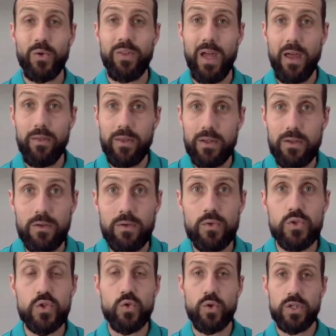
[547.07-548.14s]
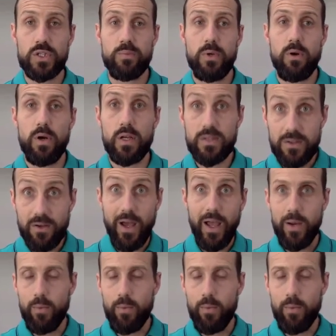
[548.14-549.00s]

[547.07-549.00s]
that the user experience, i.e.